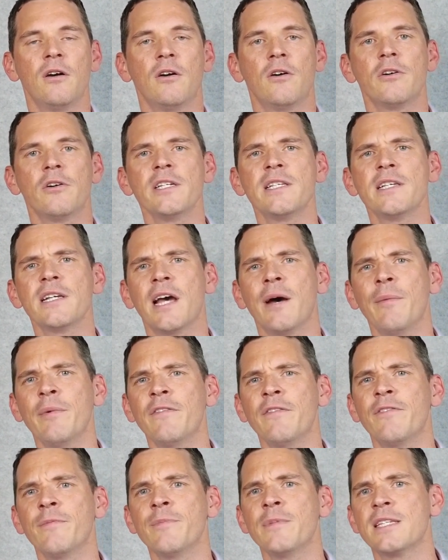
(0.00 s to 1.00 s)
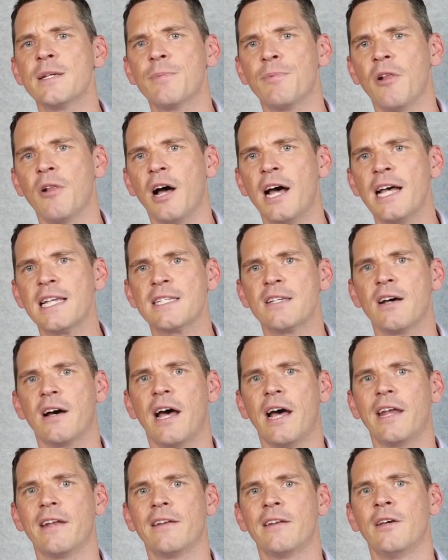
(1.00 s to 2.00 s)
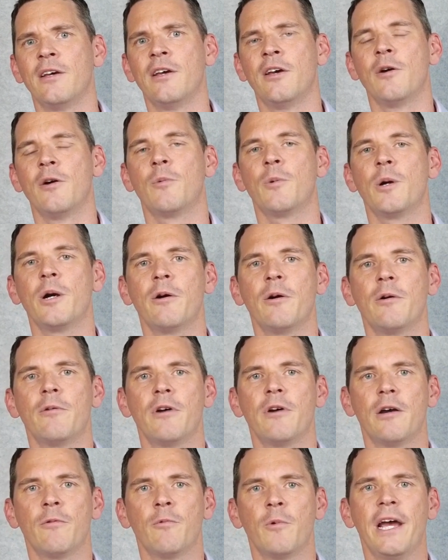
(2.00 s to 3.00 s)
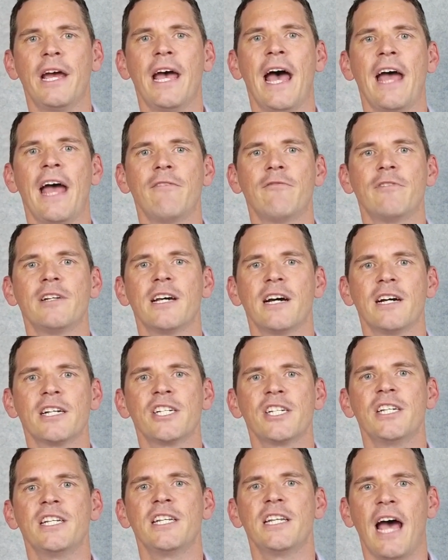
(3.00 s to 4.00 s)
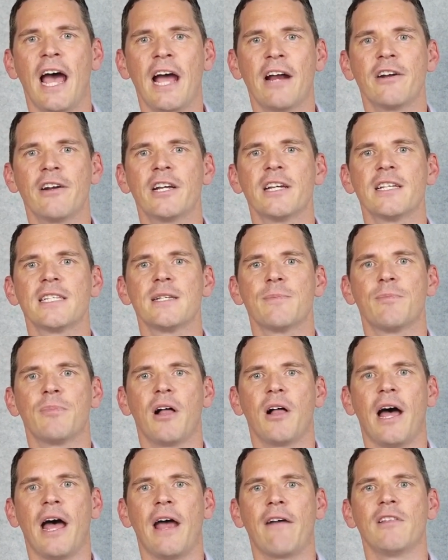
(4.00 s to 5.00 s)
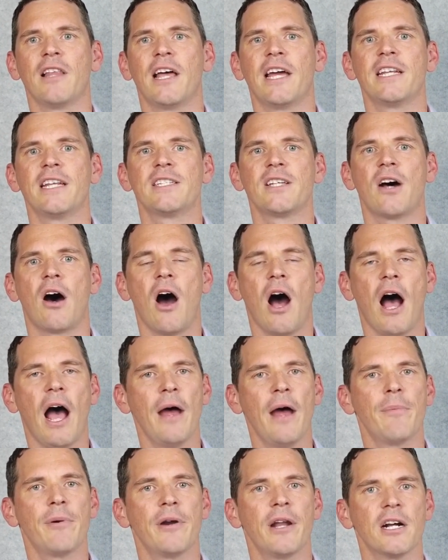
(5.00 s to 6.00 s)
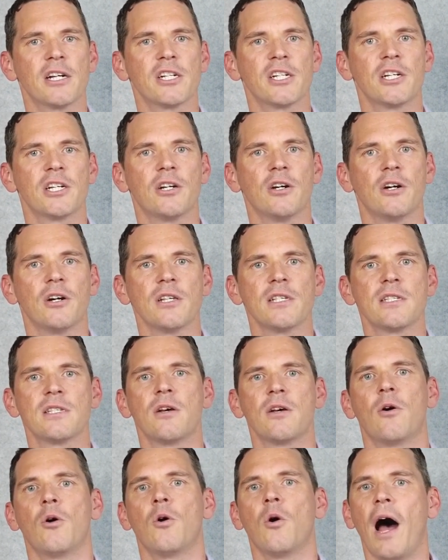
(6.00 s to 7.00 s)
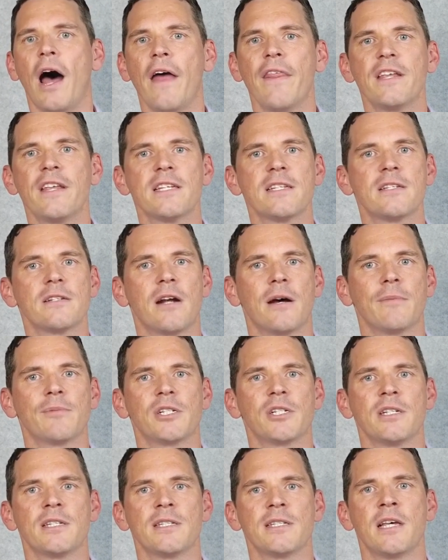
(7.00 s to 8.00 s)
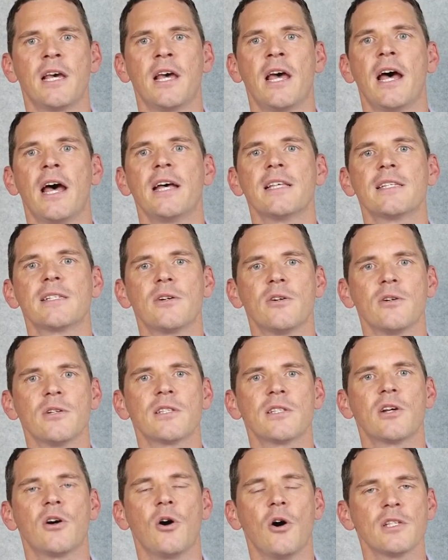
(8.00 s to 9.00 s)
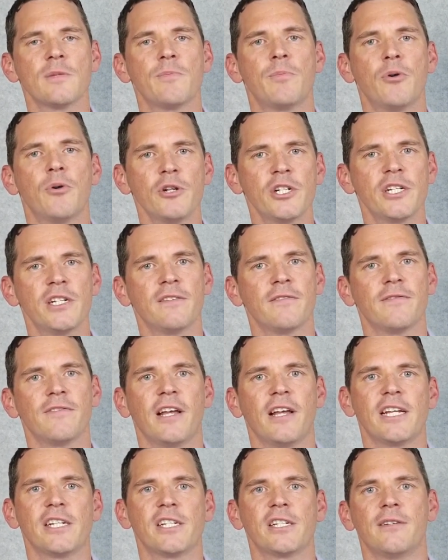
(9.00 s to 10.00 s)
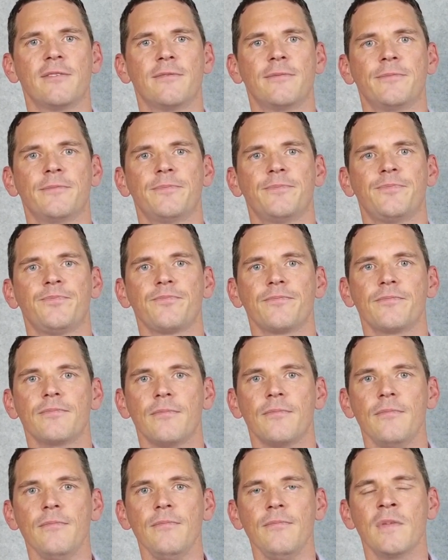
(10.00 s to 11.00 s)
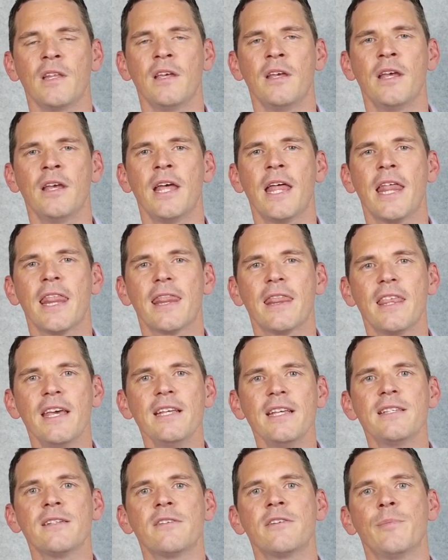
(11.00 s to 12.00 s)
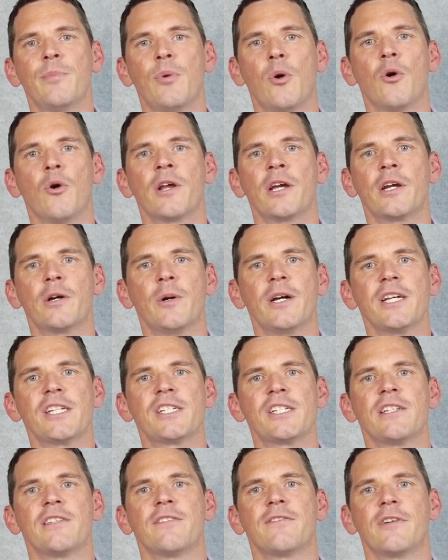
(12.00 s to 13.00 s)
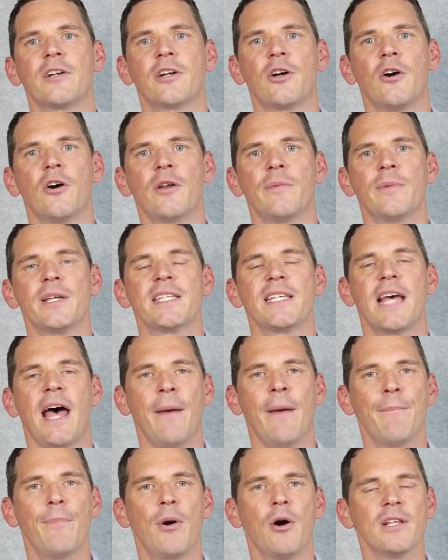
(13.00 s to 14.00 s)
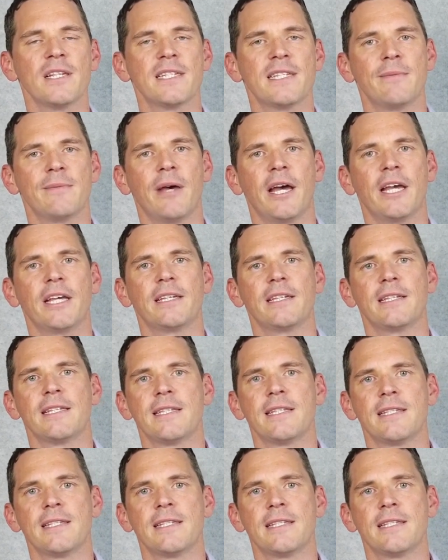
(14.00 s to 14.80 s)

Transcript: Or is it coming from the supply side, where a reduction in aggregate supply related to higher production costs or other disruptions has caused cost push inflation? These are important questions for economists and policymakers.